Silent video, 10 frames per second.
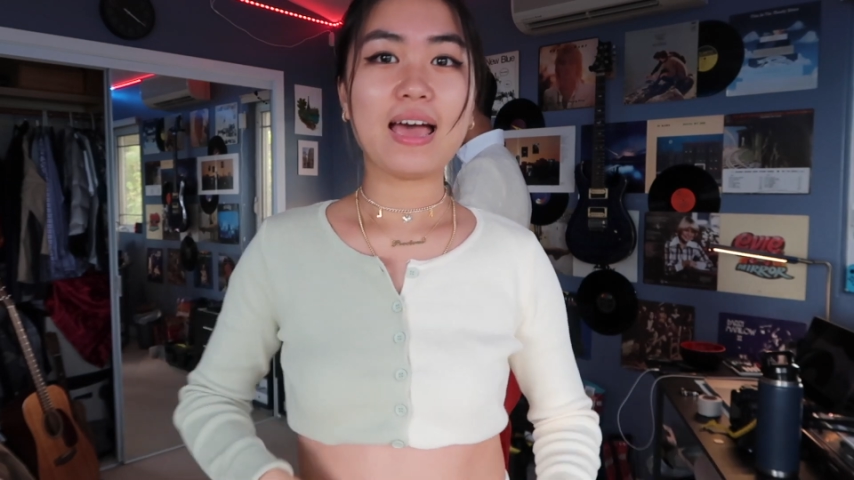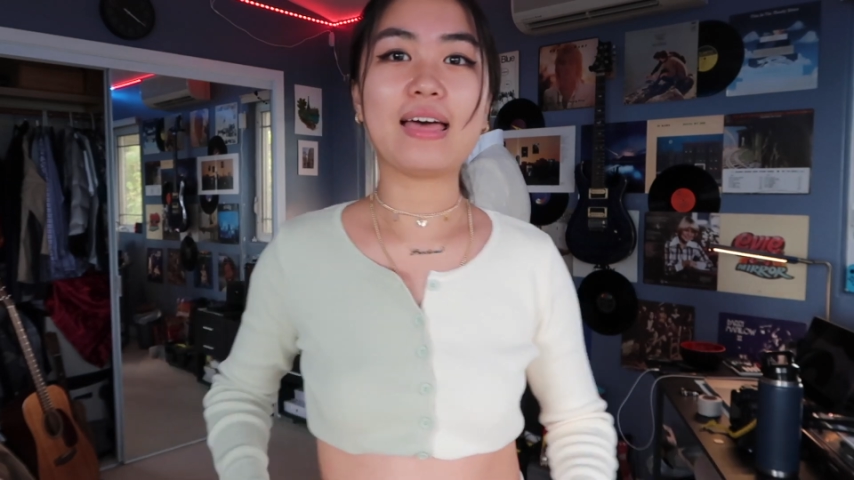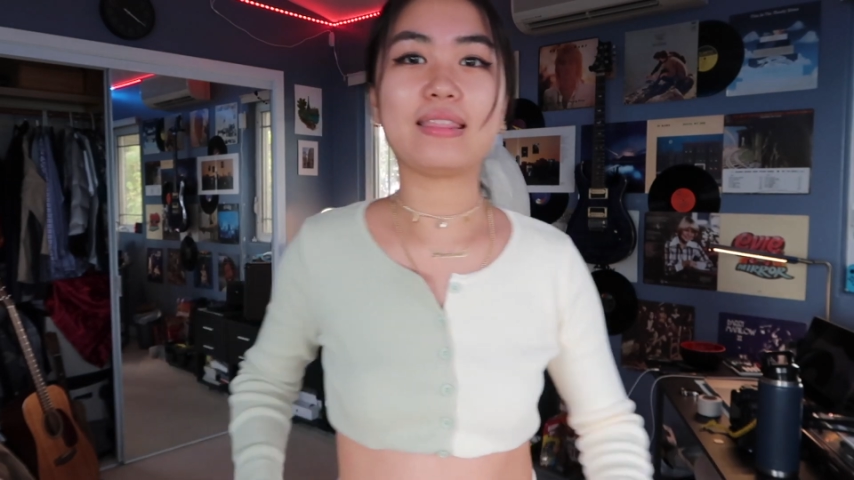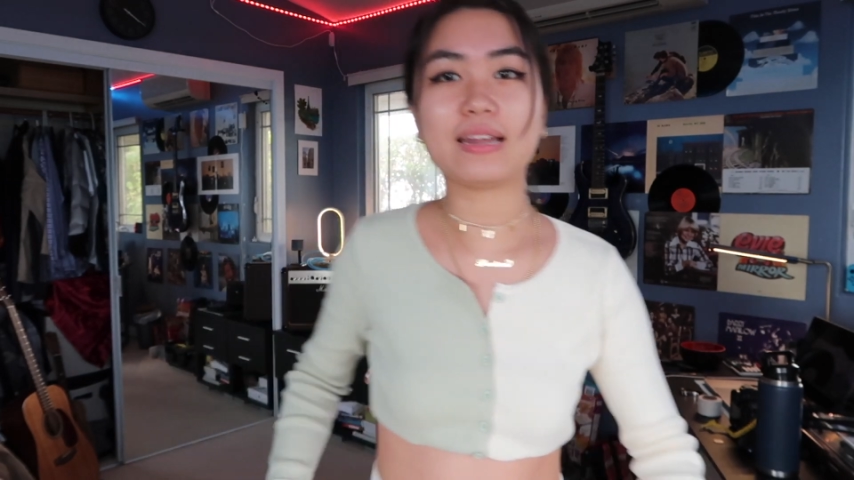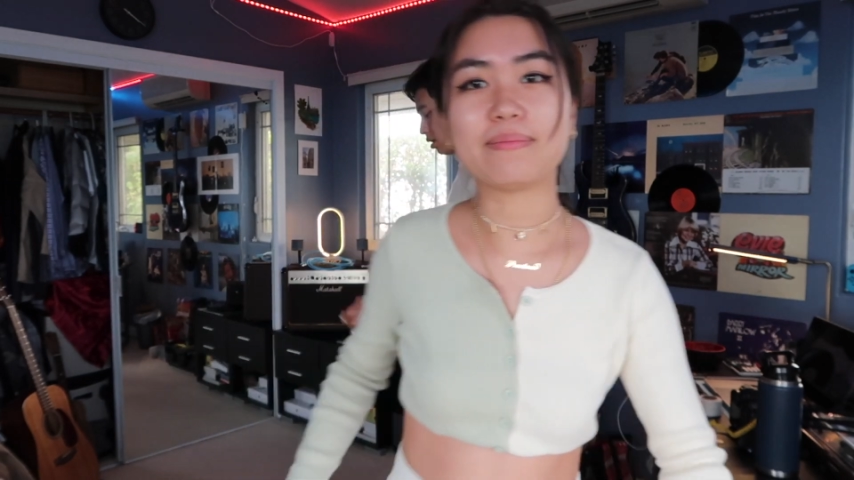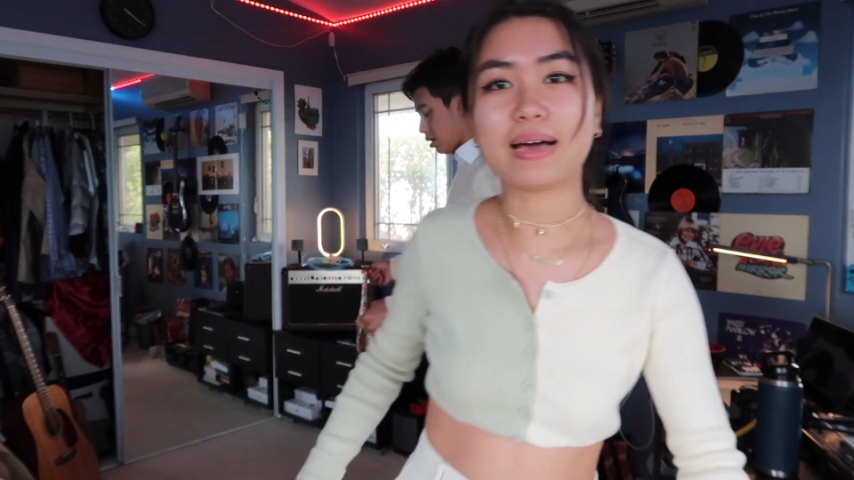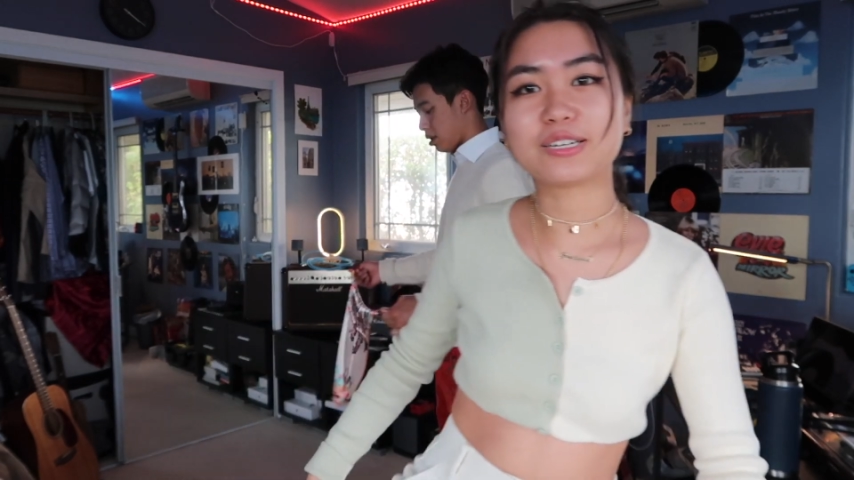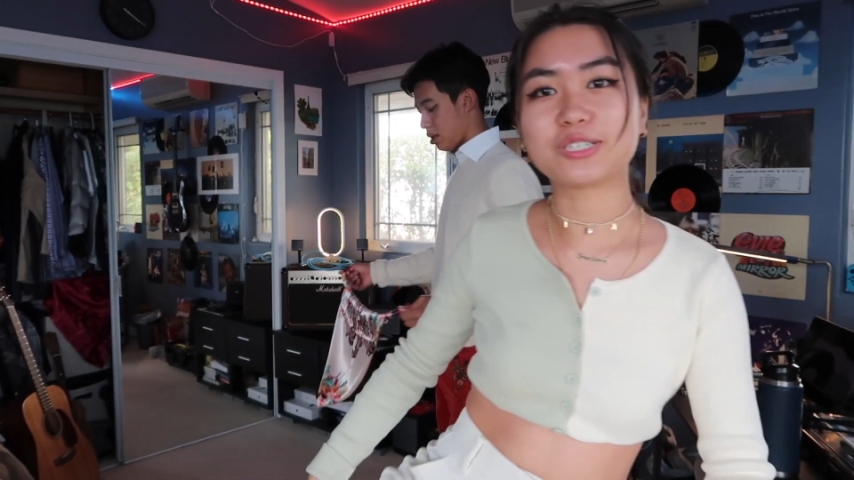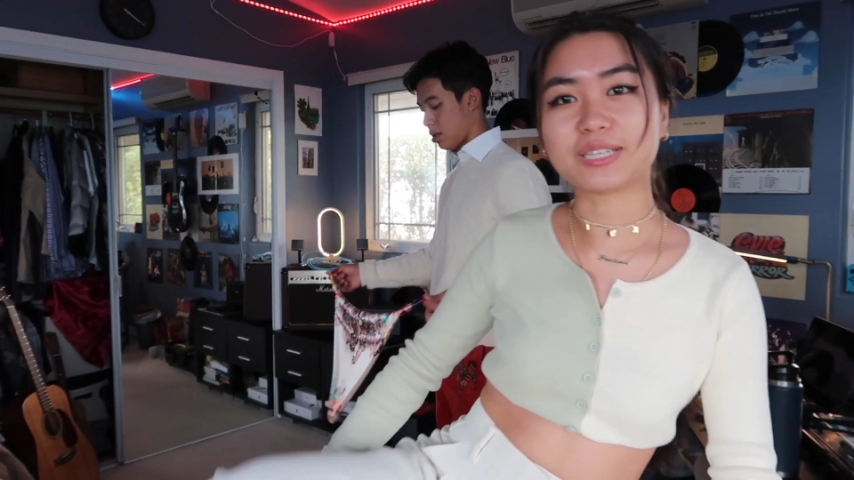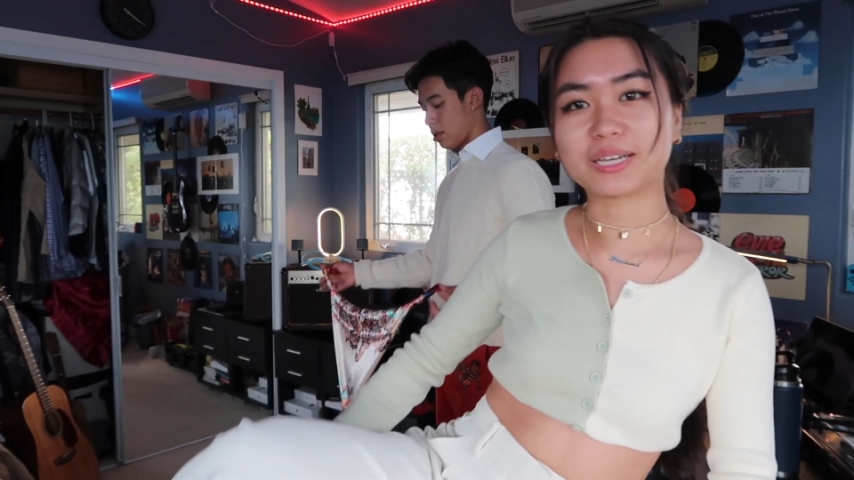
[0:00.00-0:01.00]
and then it
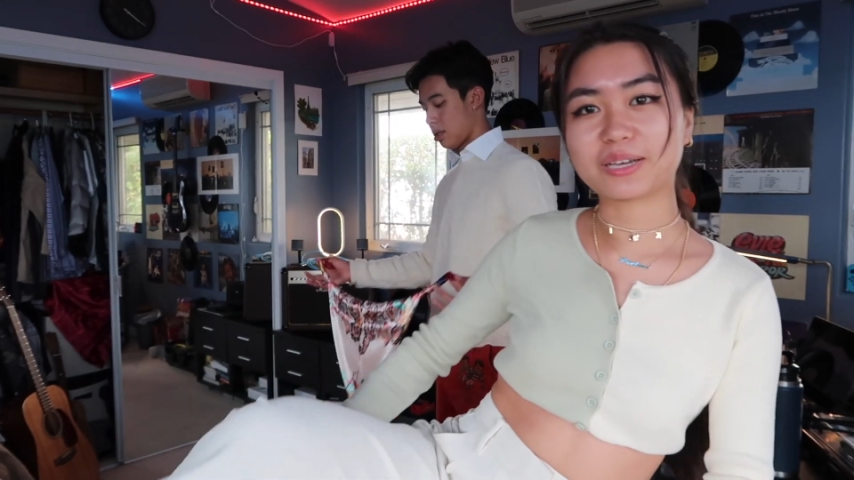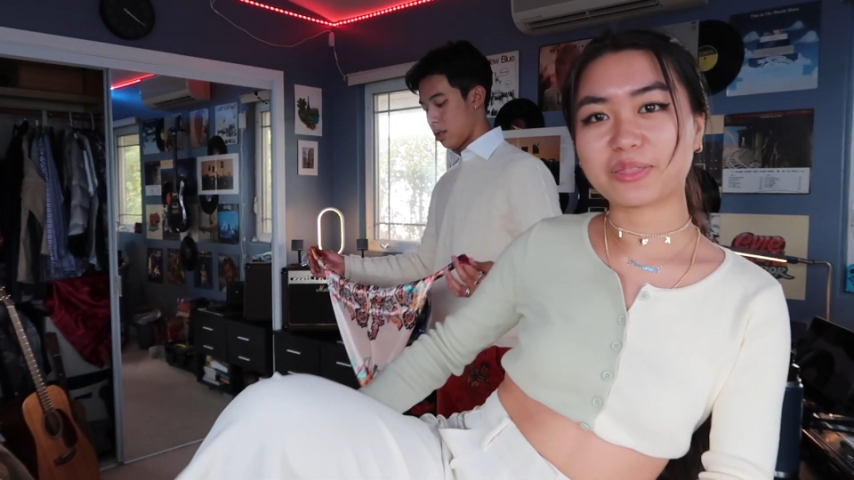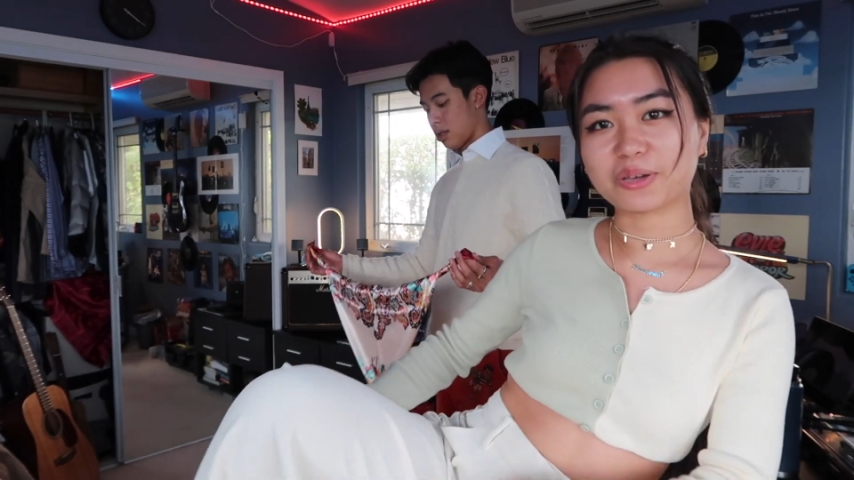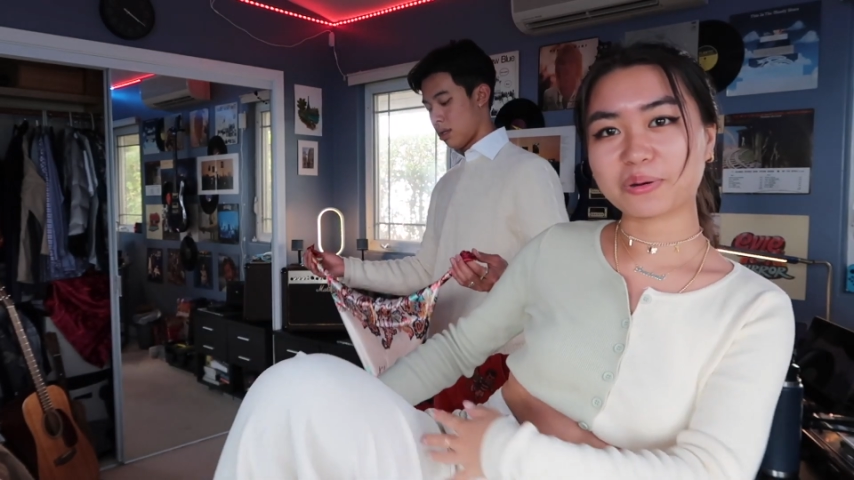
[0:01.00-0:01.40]
matches like the